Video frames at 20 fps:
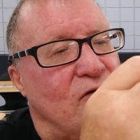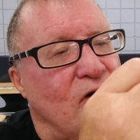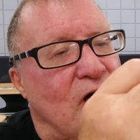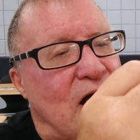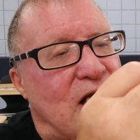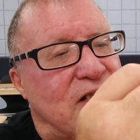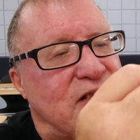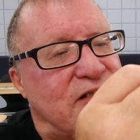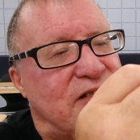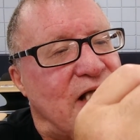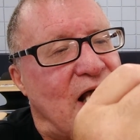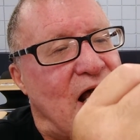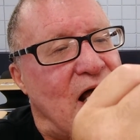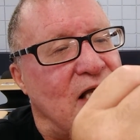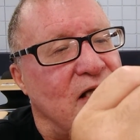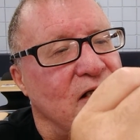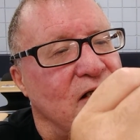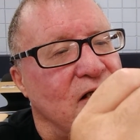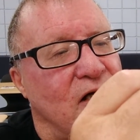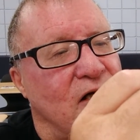I
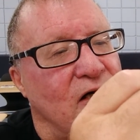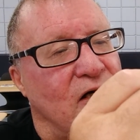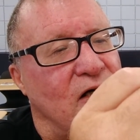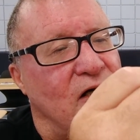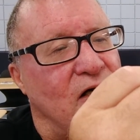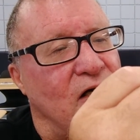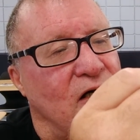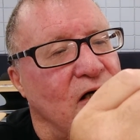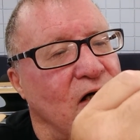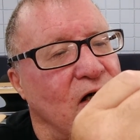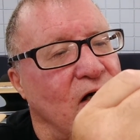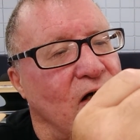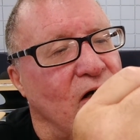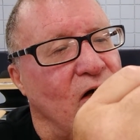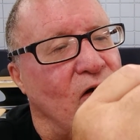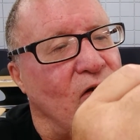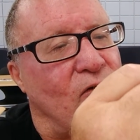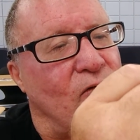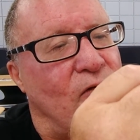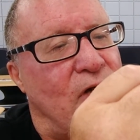set
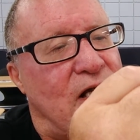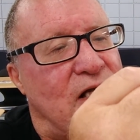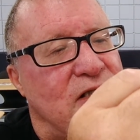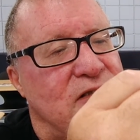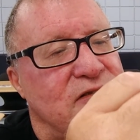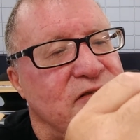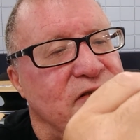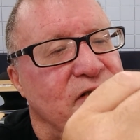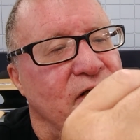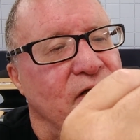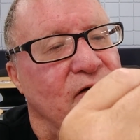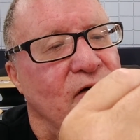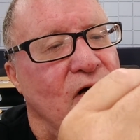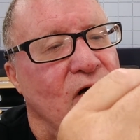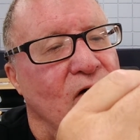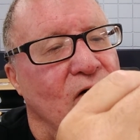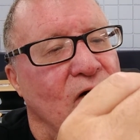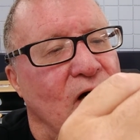all the way to 0